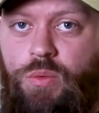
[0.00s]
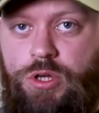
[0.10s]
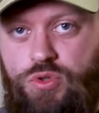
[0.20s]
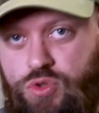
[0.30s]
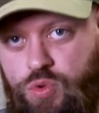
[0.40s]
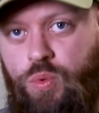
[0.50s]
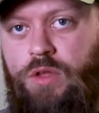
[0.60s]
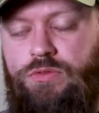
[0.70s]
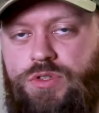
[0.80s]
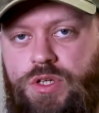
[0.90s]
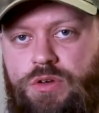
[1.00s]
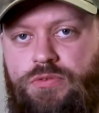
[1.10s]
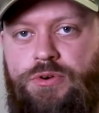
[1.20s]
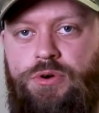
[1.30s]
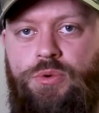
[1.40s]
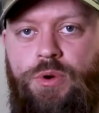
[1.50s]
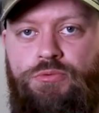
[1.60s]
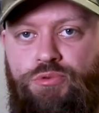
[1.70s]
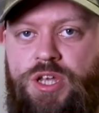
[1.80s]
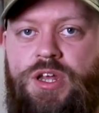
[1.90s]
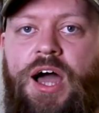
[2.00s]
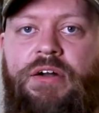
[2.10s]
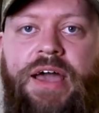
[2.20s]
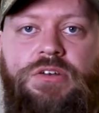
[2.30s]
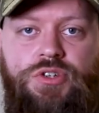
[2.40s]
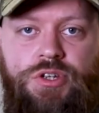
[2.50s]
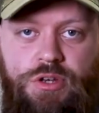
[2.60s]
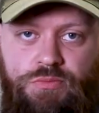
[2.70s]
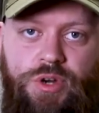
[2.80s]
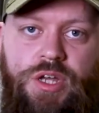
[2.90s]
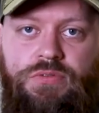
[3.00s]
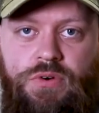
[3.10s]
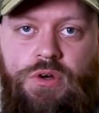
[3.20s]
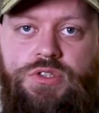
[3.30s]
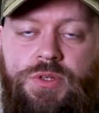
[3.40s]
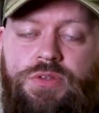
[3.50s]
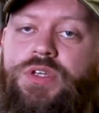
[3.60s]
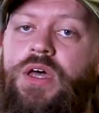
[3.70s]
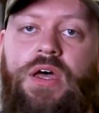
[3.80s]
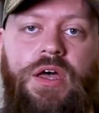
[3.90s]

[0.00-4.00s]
what you do want through redirection and reinforcement.